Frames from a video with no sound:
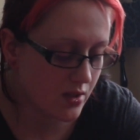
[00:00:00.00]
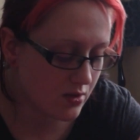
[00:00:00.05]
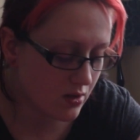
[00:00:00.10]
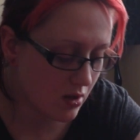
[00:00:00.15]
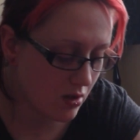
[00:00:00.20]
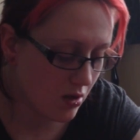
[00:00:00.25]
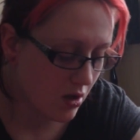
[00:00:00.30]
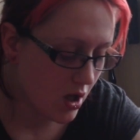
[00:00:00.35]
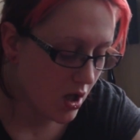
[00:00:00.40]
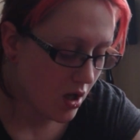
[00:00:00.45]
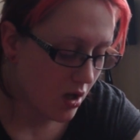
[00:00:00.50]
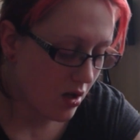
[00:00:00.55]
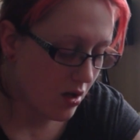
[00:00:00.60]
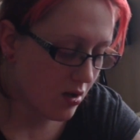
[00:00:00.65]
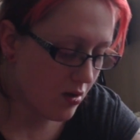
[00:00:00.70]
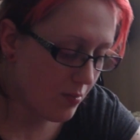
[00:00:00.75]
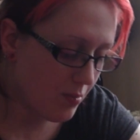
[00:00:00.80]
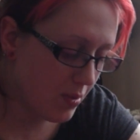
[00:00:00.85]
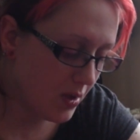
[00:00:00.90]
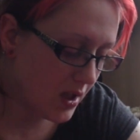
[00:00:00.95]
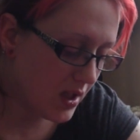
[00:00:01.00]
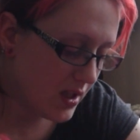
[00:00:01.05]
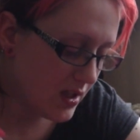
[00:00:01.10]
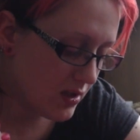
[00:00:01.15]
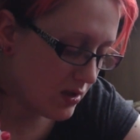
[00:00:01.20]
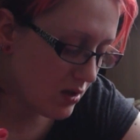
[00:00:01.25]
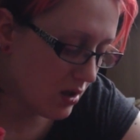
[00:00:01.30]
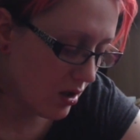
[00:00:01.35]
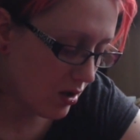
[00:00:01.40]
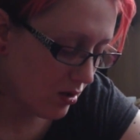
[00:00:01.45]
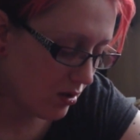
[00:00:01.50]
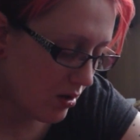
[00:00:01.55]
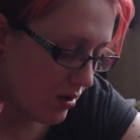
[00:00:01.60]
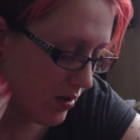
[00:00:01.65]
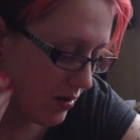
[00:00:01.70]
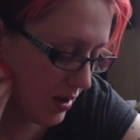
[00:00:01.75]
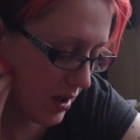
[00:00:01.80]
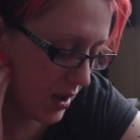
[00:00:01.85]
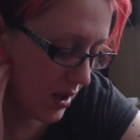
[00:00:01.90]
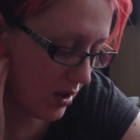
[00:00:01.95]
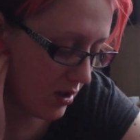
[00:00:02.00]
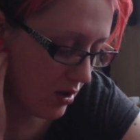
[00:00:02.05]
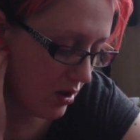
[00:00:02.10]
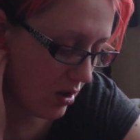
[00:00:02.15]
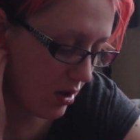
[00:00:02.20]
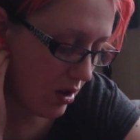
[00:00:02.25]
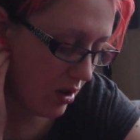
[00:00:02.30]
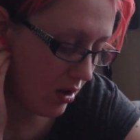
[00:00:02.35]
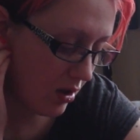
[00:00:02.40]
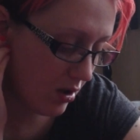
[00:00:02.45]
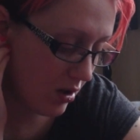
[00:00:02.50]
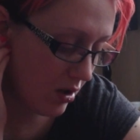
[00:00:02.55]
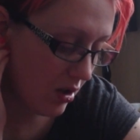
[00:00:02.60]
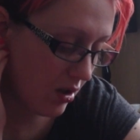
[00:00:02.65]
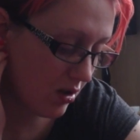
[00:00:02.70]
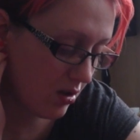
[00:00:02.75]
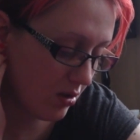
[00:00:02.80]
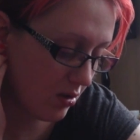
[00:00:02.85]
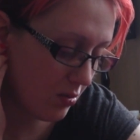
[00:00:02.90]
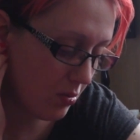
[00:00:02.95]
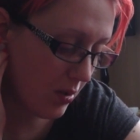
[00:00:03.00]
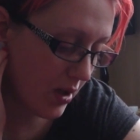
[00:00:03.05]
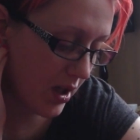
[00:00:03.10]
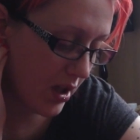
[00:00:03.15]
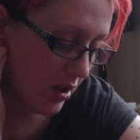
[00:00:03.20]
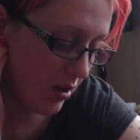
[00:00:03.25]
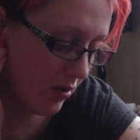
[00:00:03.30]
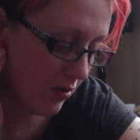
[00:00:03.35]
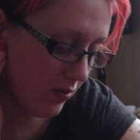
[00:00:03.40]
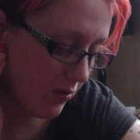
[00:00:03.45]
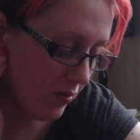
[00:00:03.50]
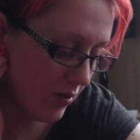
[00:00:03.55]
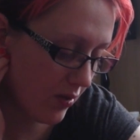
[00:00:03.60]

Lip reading: So please don't think that a good way